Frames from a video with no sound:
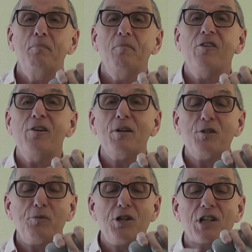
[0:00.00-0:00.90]
very much
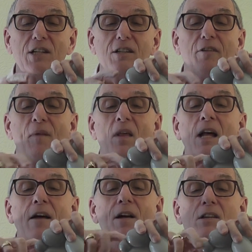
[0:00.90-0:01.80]
appreciated.
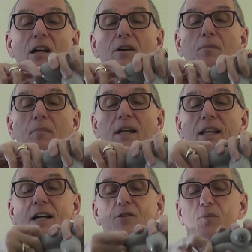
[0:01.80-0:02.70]
So make
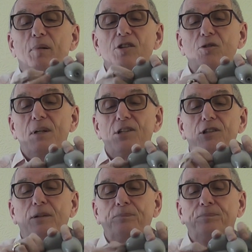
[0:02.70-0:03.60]
that into a pinch twist.